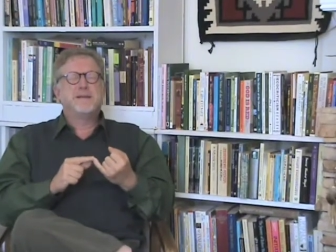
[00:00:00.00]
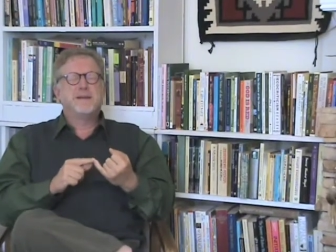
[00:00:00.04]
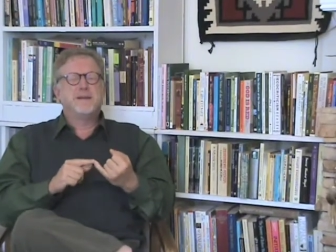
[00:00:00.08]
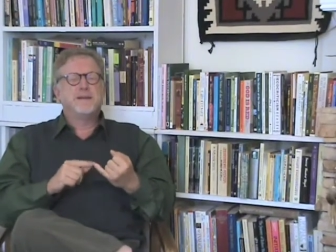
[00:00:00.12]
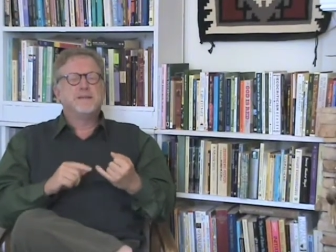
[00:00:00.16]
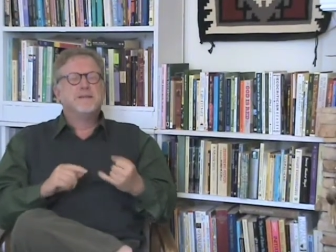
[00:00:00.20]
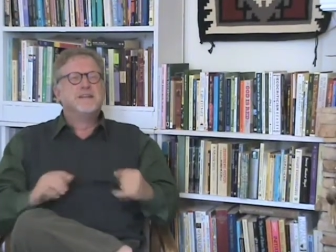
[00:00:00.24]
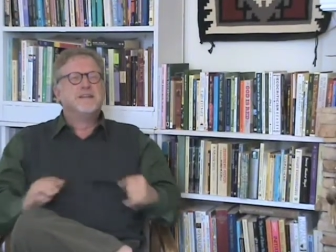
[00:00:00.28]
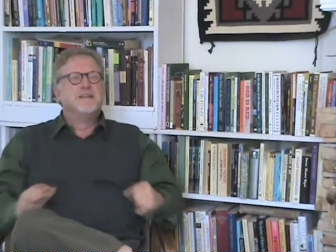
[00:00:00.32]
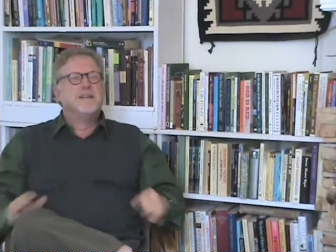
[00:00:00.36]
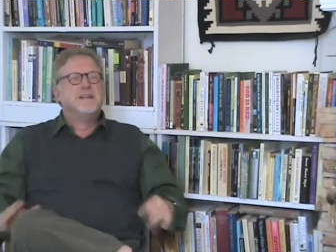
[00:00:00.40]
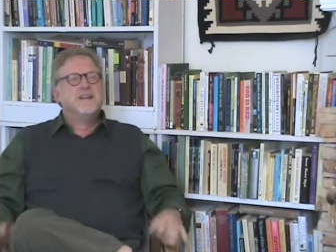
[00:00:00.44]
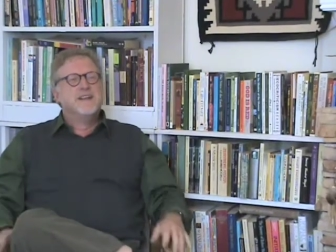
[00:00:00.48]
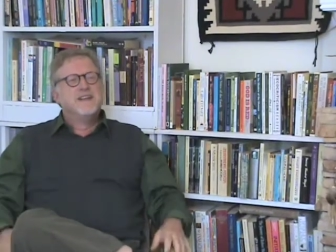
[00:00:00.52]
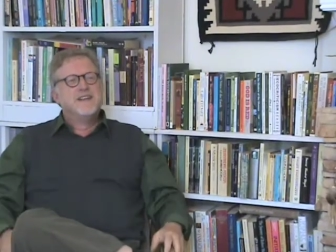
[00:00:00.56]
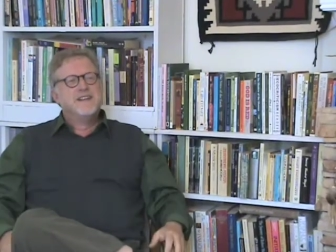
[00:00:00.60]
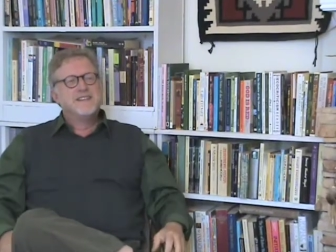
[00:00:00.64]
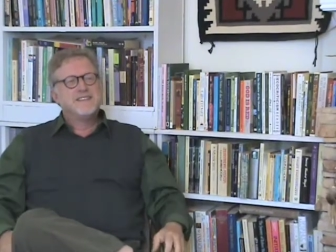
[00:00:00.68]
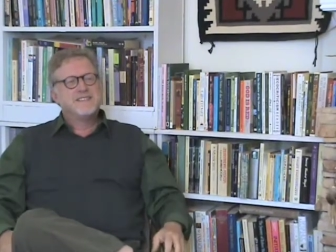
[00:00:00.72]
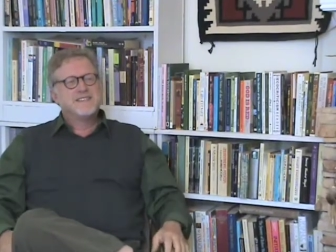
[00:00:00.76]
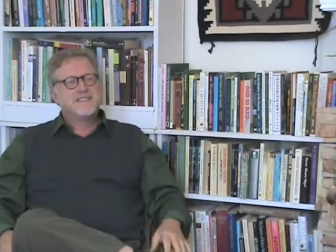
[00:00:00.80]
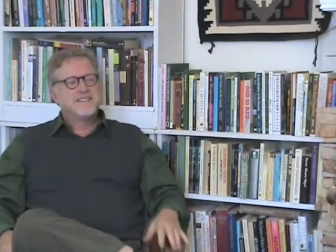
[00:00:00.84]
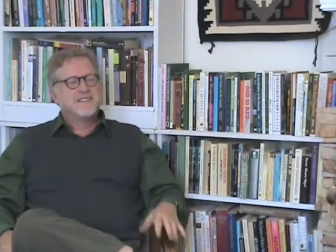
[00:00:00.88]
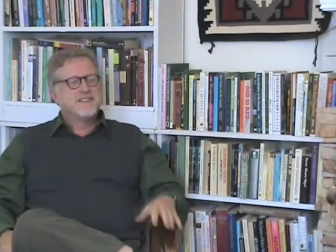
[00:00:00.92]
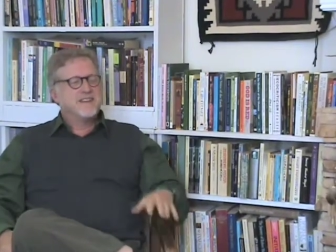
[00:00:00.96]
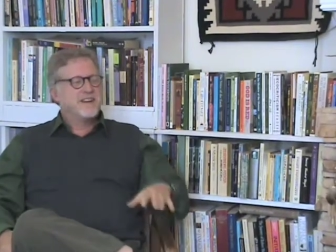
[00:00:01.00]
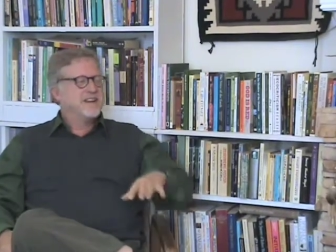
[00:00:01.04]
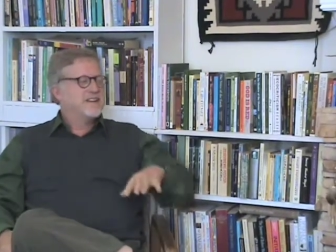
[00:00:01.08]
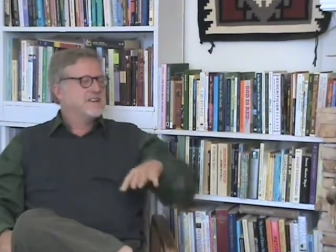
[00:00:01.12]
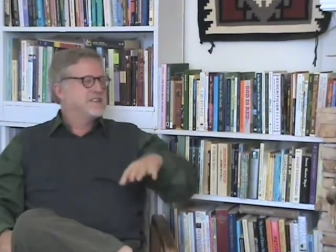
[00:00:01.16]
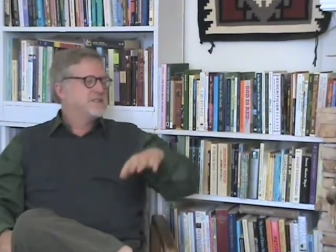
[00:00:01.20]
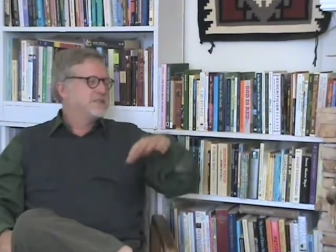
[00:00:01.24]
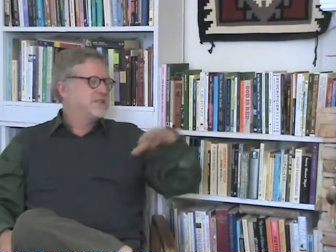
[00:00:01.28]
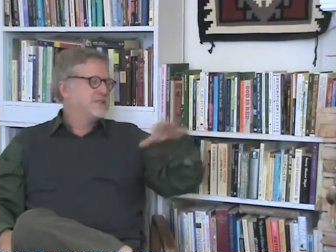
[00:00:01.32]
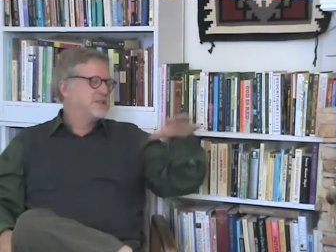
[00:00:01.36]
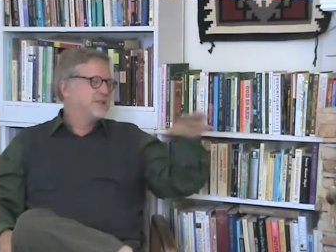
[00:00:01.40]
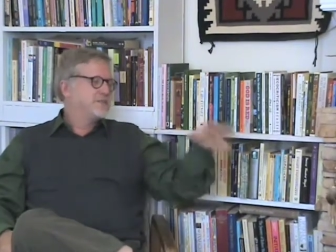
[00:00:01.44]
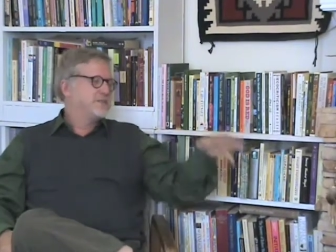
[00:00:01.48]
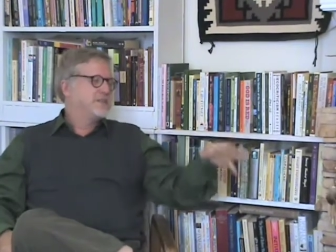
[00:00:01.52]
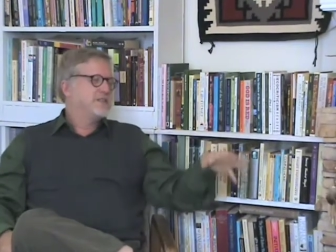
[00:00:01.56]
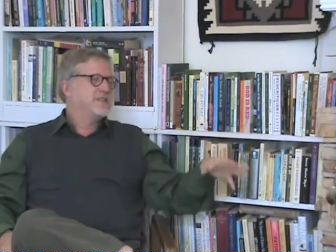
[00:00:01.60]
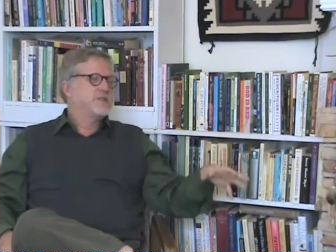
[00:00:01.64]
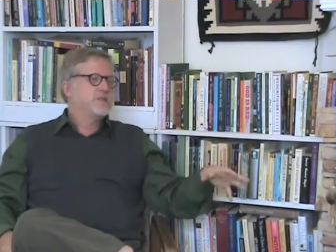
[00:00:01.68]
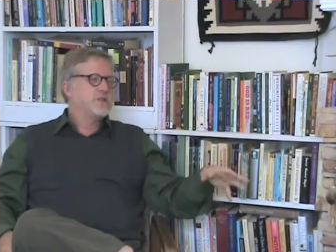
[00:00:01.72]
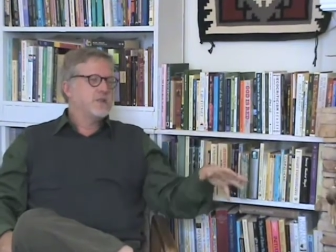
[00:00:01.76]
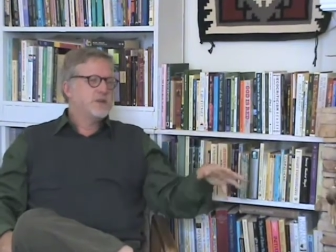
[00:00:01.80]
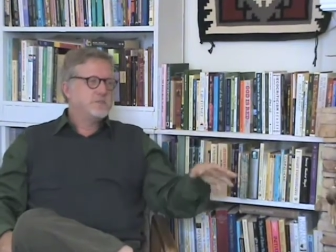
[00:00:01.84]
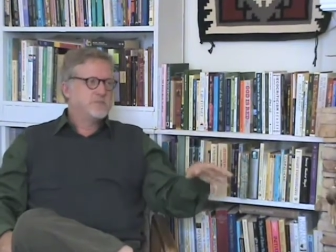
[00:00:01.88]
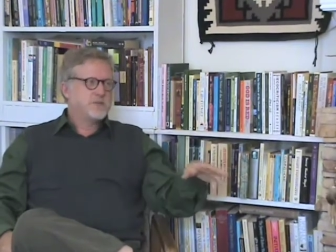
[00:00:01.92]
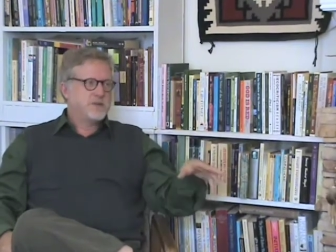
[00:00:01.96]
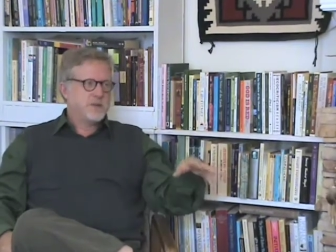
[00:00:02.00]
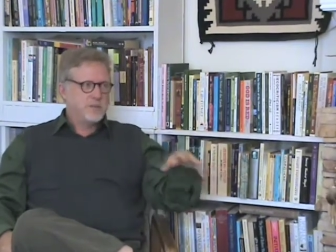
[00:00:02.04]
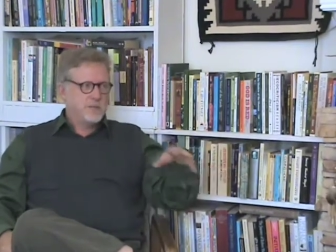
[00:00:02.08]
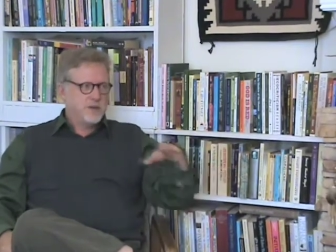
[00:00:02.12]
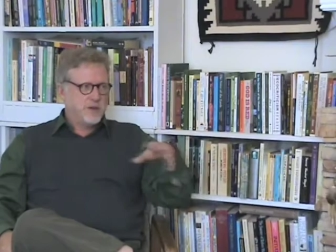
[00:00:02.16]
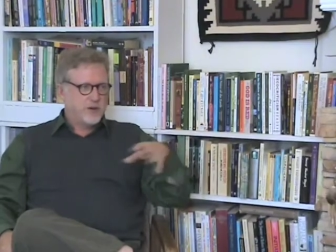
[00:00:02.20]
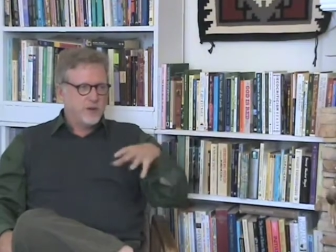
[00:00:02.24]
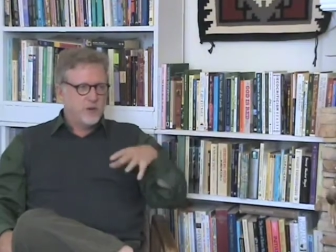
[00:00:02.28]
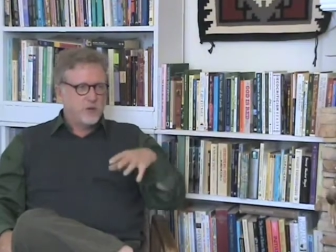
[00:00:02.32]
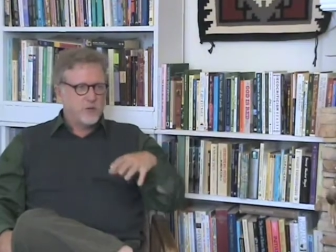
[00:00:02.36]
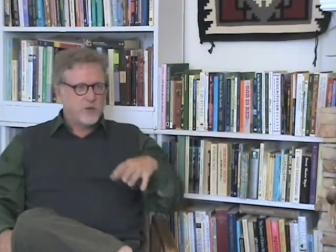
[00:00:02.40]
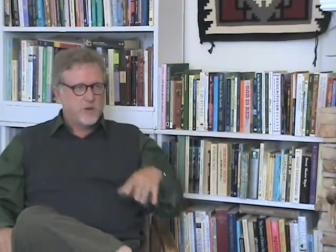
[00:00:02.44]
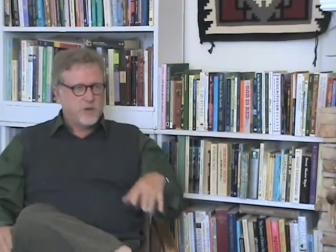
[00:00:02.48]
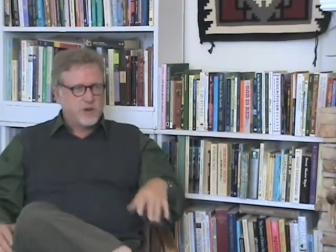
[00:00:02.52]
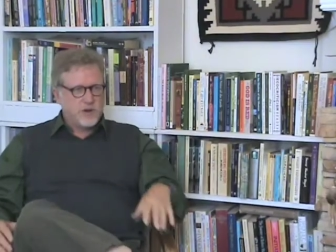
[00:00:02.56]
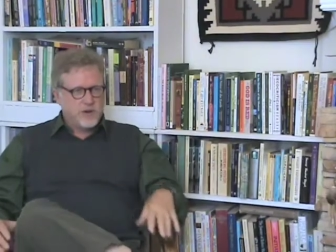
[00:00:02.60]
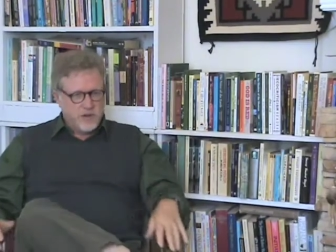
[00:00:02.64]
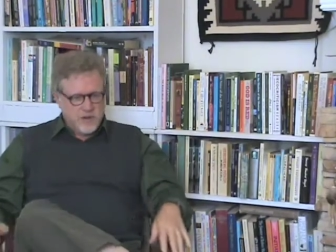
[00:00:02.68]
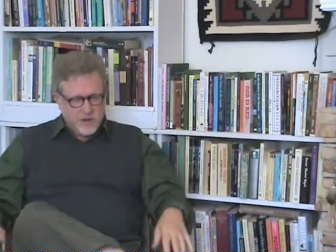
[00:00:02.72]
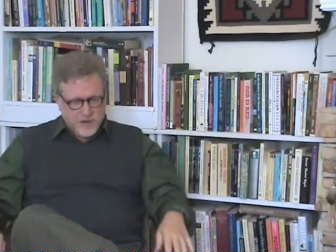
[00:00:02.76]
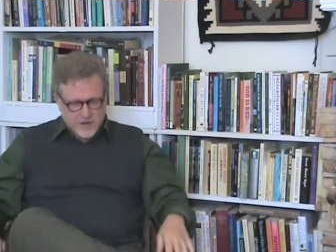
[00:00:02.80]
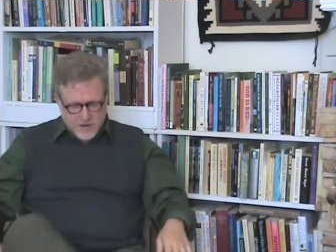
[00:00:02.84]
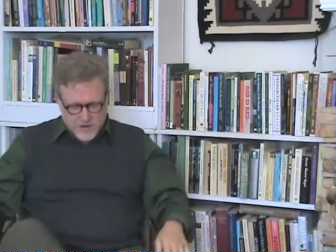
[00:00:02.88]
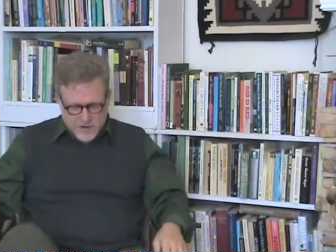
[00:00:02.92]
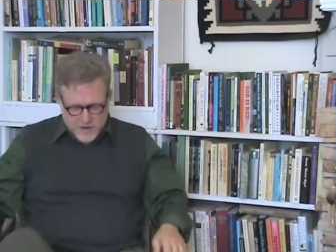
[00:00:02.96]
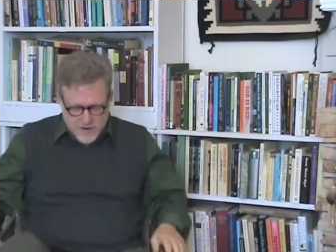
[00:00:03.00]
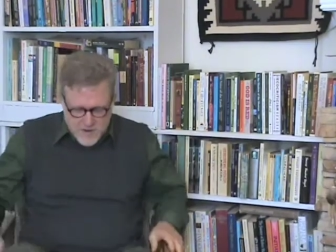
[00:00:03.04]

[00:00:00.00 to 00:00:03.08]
Off. And so then I shift in the room to the local clinic